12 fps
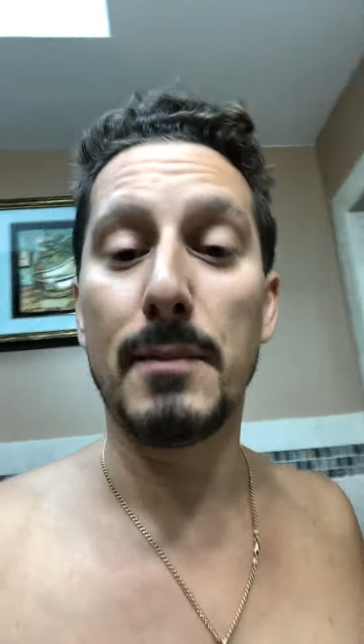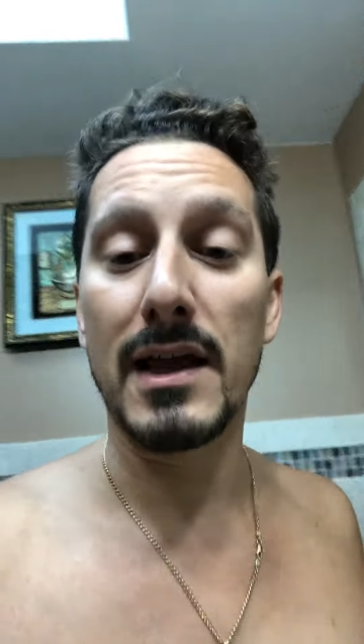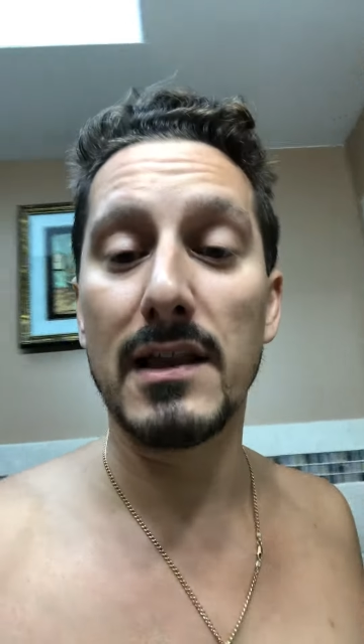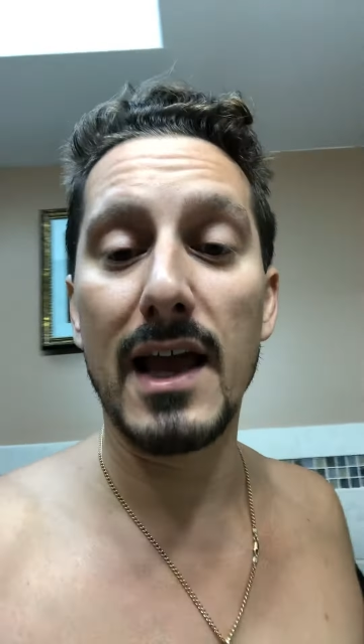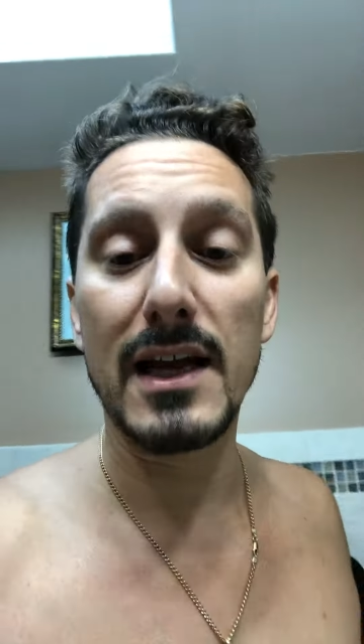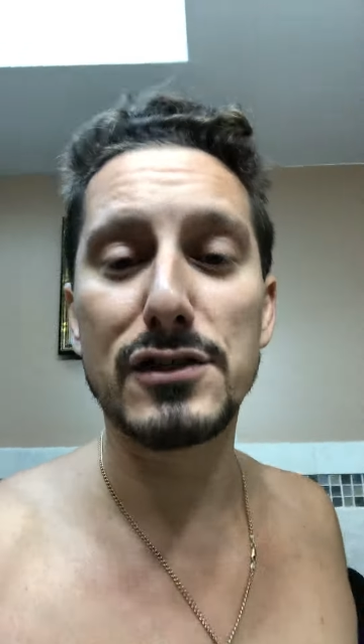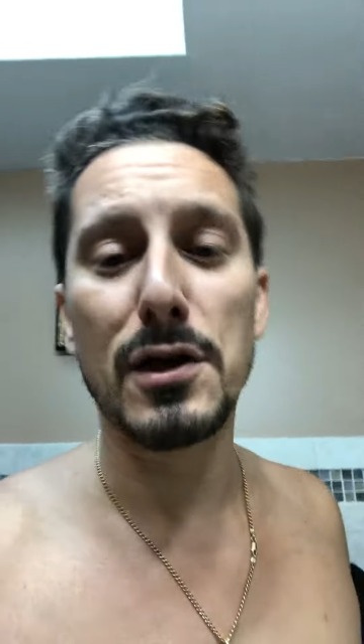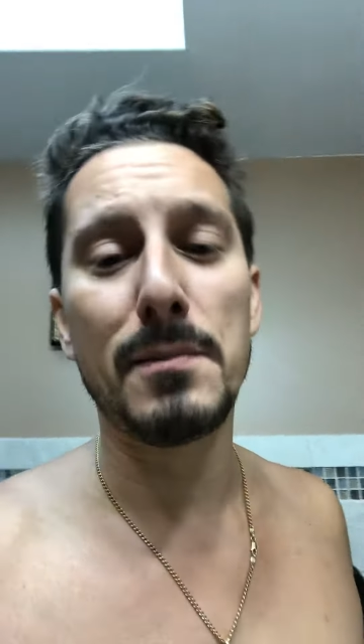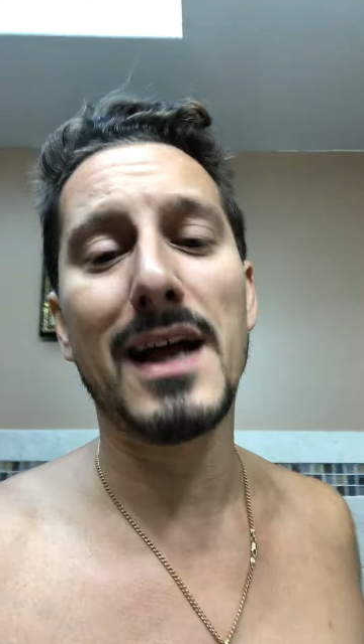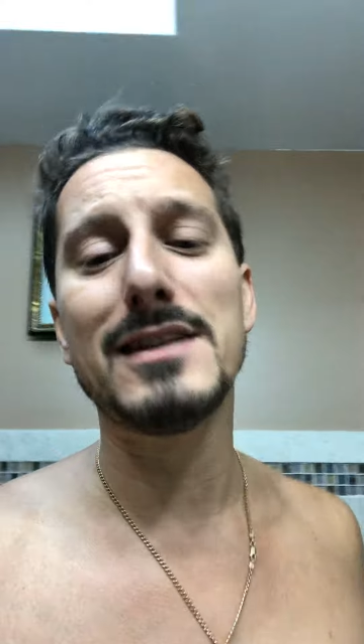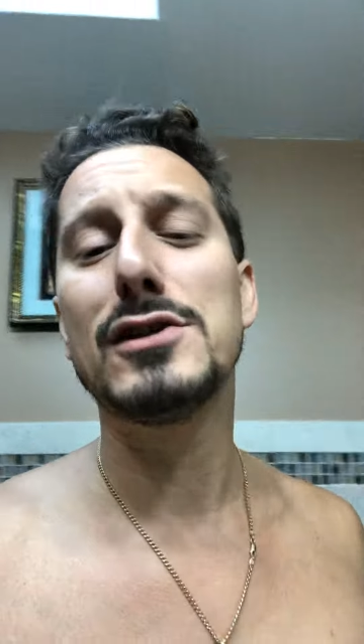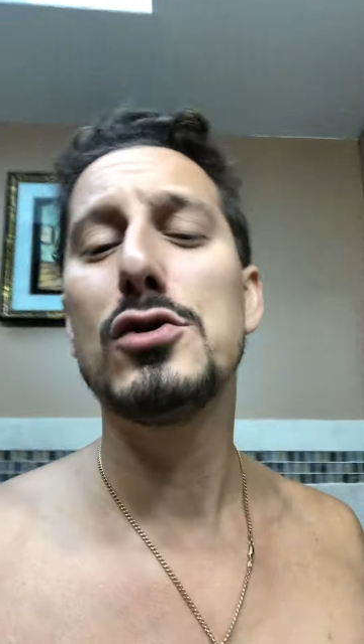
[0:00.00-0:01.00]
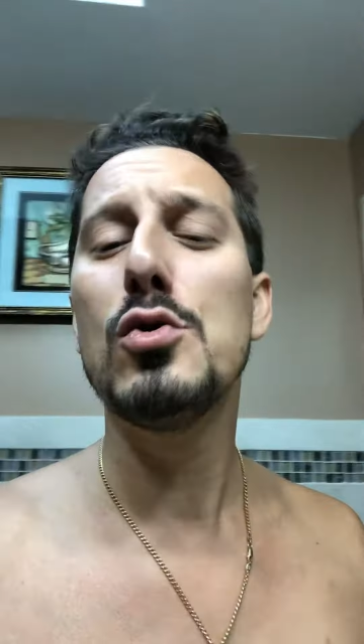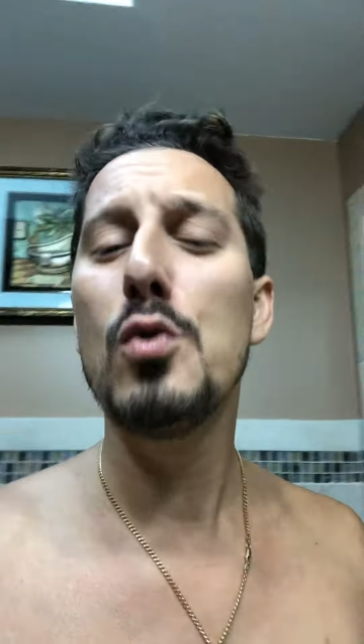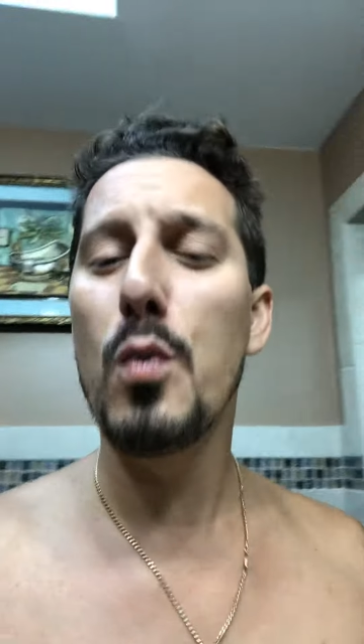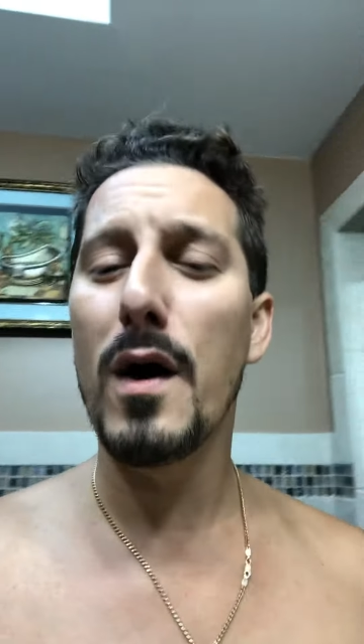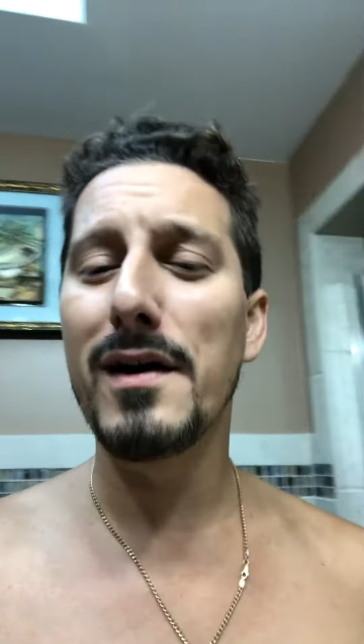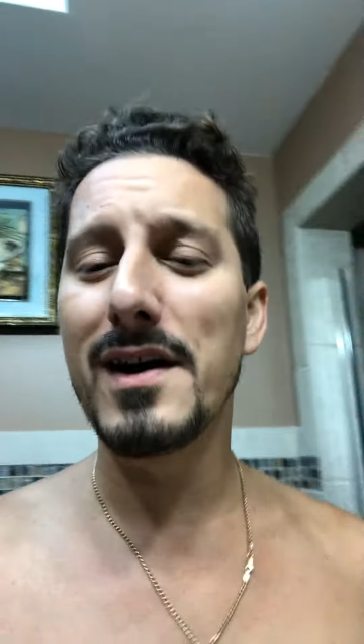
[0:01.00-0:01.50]
legs, so I'm not too
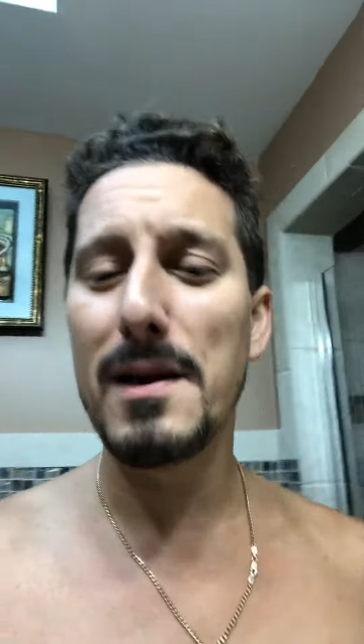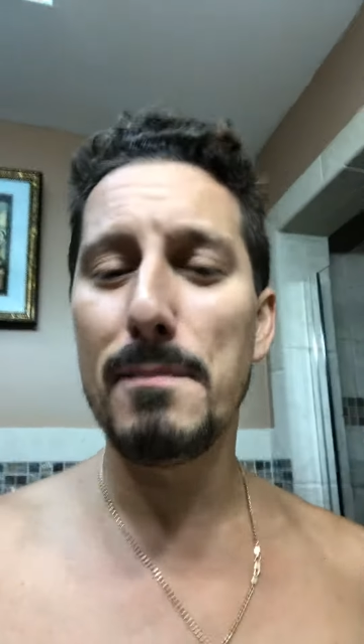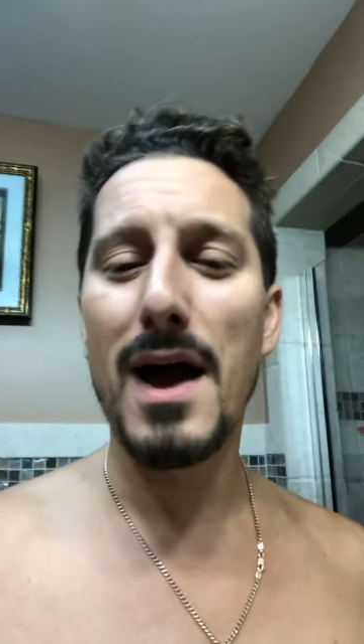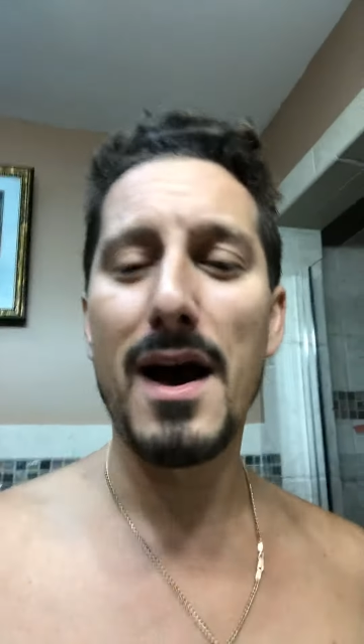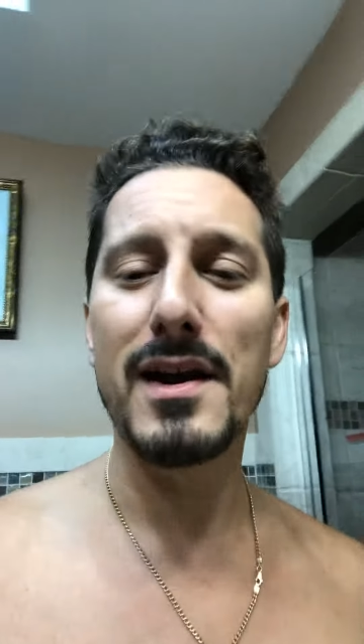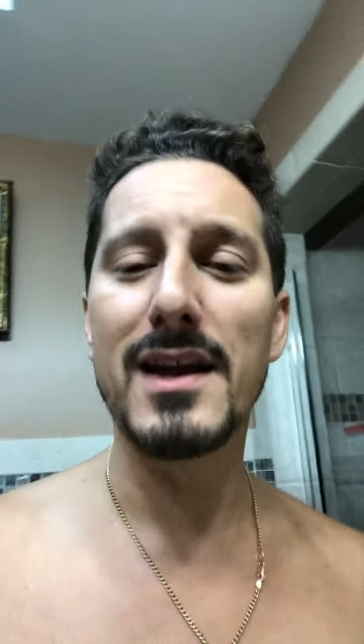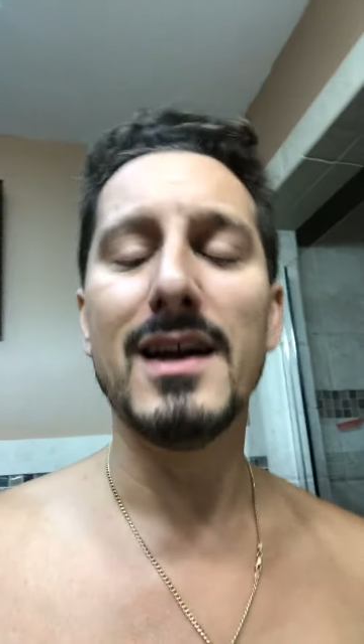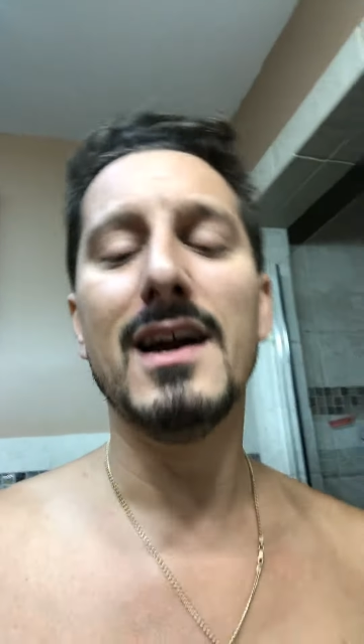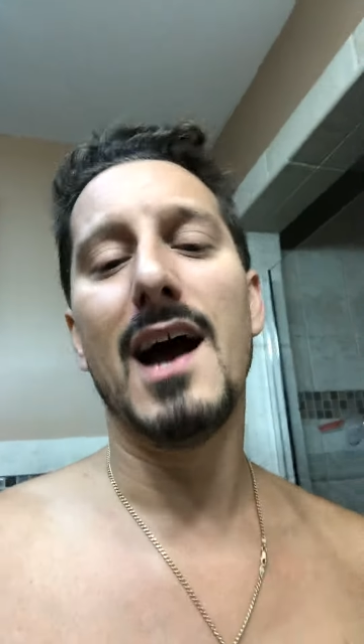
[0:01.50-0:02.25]
worried about it.